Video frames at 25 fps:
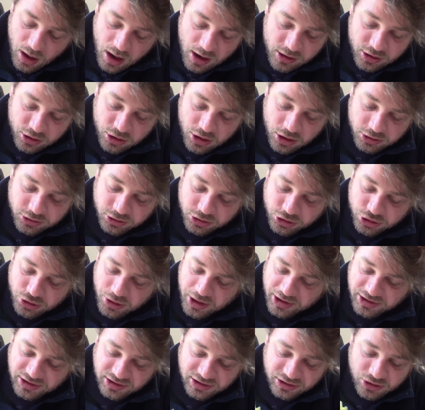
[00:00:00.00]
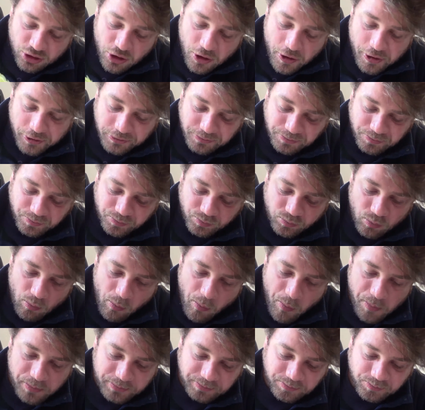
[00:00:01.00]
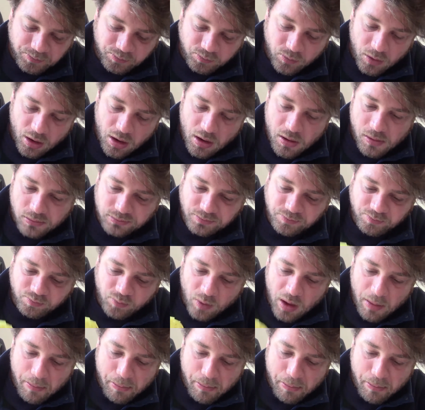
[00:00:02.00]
contrast or a